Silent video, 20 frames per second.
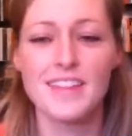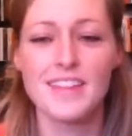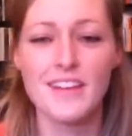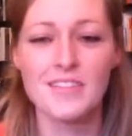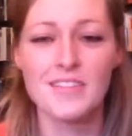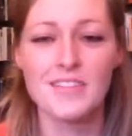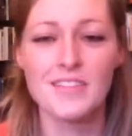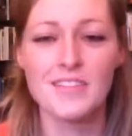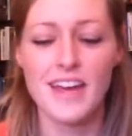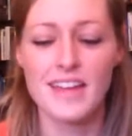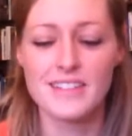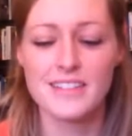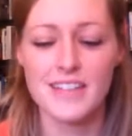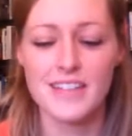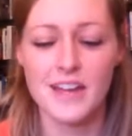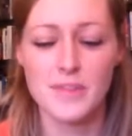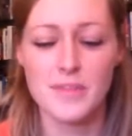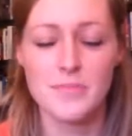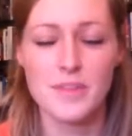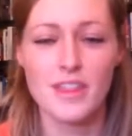I love
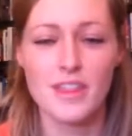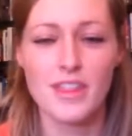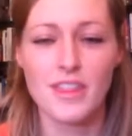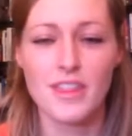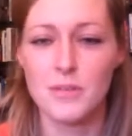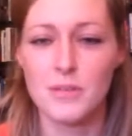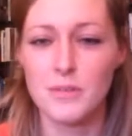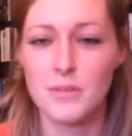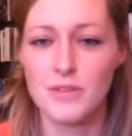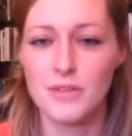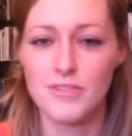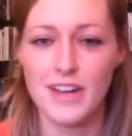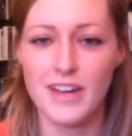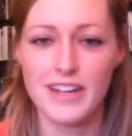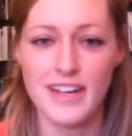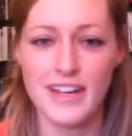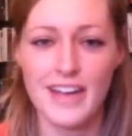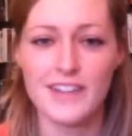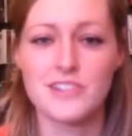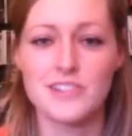that the theme
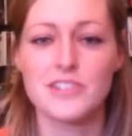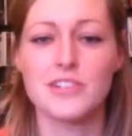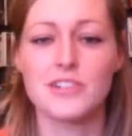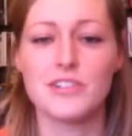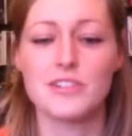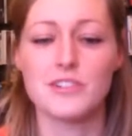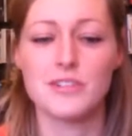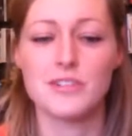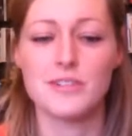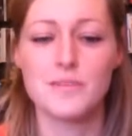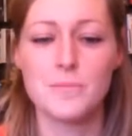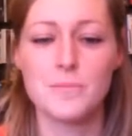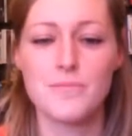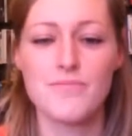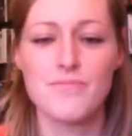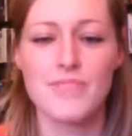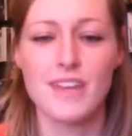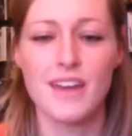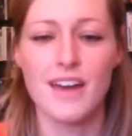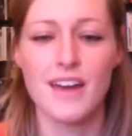of financial
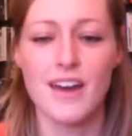